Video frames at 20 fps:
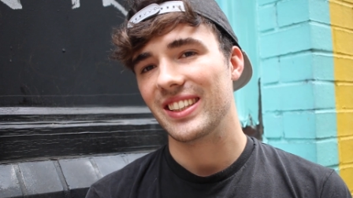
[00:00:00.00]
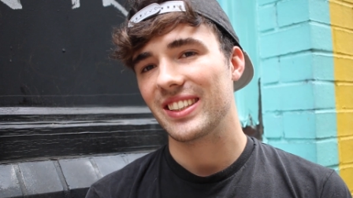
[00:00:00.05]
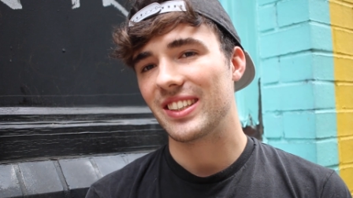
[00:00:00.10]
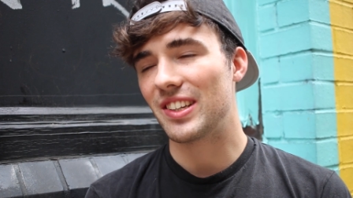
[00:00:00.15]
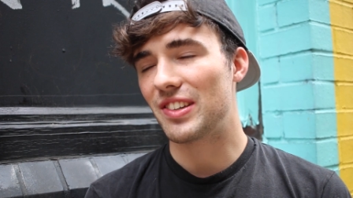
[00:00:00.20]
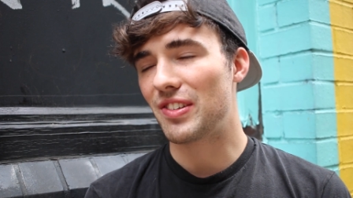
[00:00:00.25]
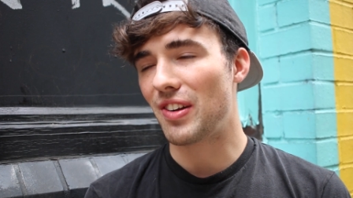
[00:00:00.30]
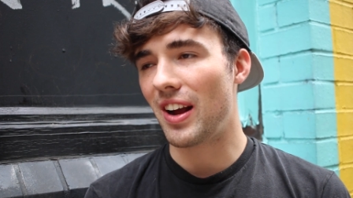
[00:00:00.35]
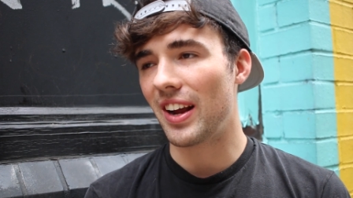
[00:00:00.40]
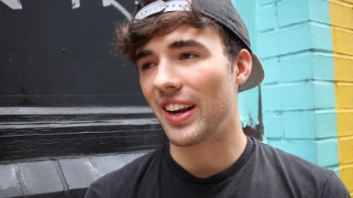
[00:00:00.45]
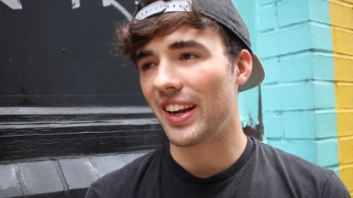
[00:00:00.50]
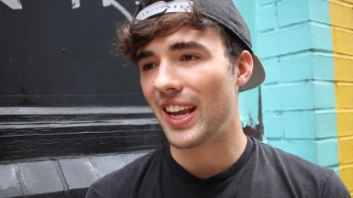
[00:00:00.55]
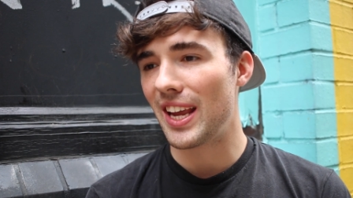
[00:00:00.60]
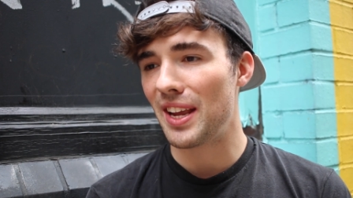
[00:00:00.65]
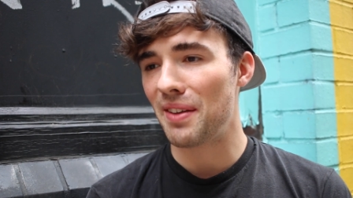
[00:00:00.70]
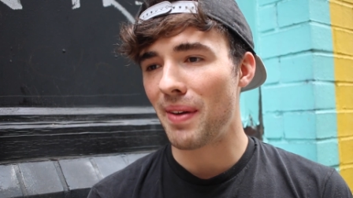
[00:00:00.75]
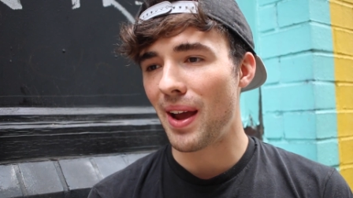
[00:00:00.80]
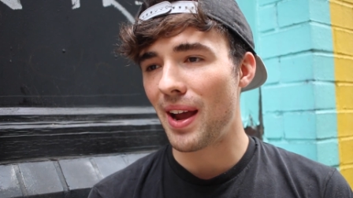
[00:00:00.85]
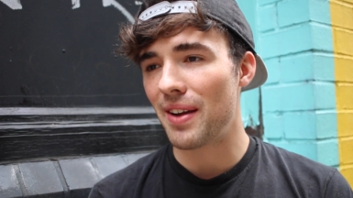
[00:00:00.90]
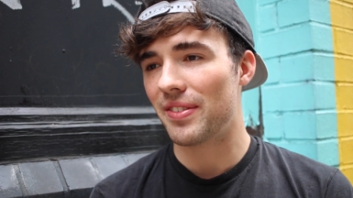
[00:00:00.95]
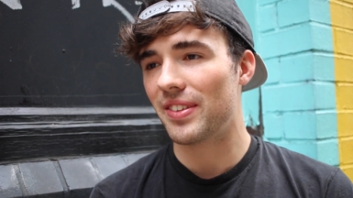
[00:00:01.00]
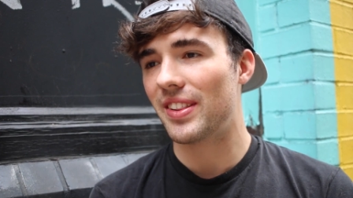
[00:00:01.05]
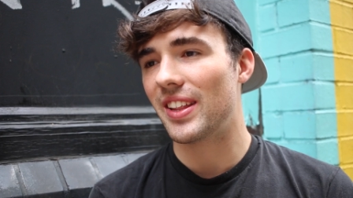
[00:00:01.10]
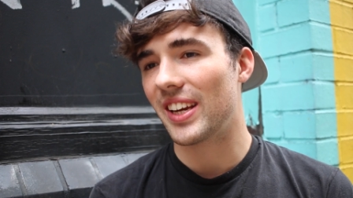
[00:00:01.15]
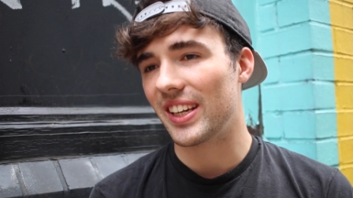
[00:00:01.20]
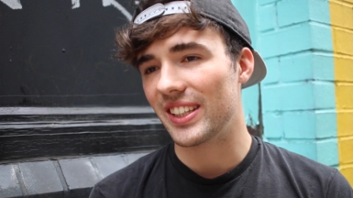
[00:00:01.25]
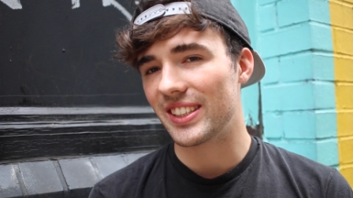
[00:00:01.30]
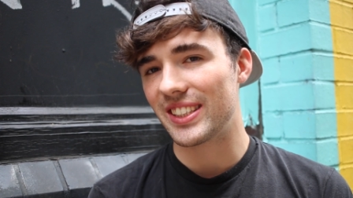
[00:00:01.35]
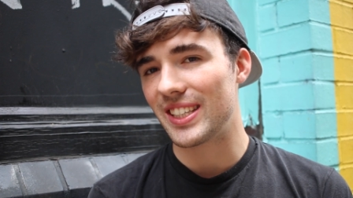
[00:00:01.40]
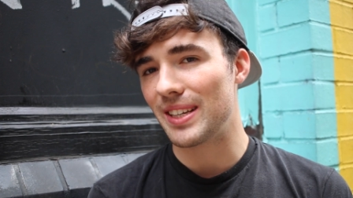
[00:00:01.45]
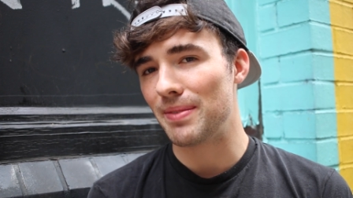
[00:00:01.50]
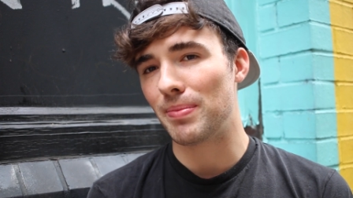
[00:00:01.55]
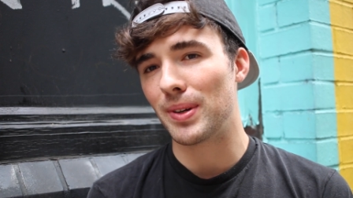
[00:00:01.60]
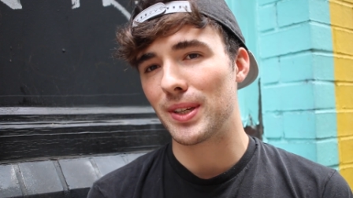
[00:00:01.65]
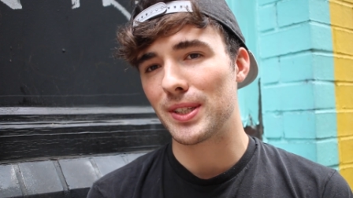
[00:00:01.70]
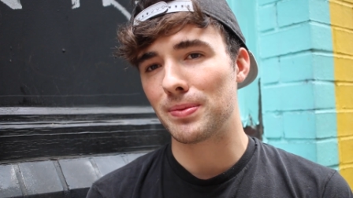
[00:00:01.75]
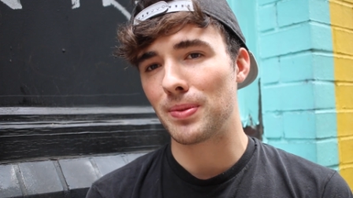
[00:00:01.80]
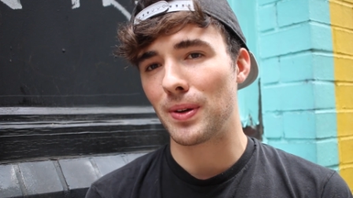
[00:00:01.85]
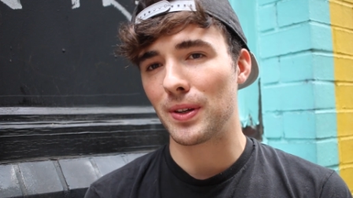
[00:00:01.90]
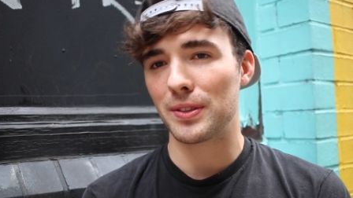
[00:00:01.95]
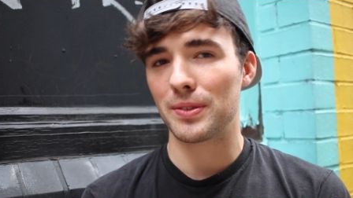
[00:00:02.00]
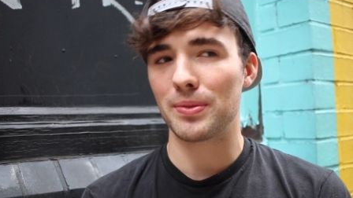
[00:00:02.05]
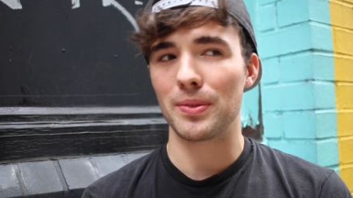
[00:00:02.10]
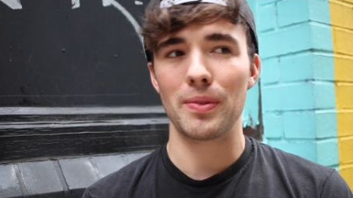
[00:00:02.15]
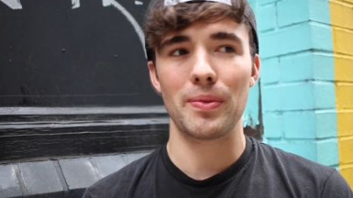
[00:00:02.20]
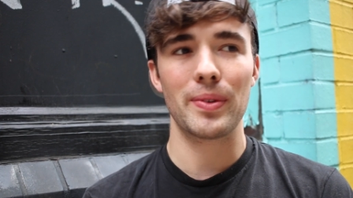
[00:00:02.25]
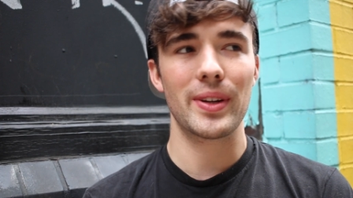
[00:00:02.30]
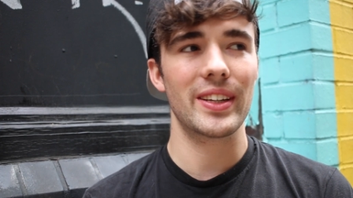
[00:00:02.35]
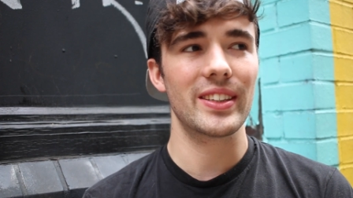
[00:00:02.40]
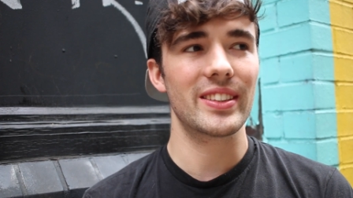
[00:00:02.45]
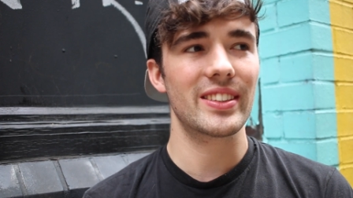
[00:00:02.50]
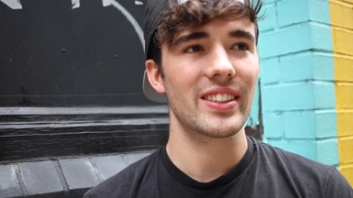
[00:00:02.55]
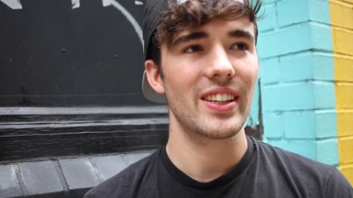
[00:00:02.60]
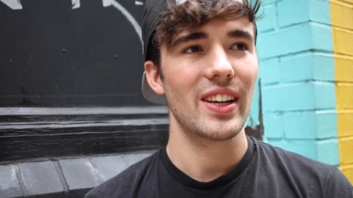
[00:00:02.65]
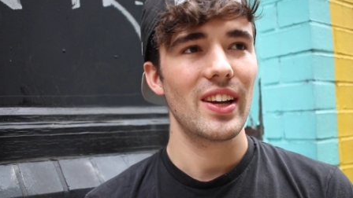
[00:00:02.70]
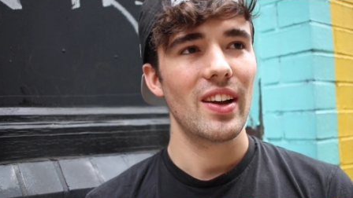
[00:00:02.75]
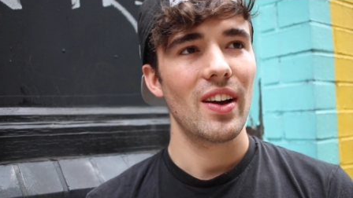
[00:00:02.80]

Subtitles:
to try and keep everything as simple as possible, because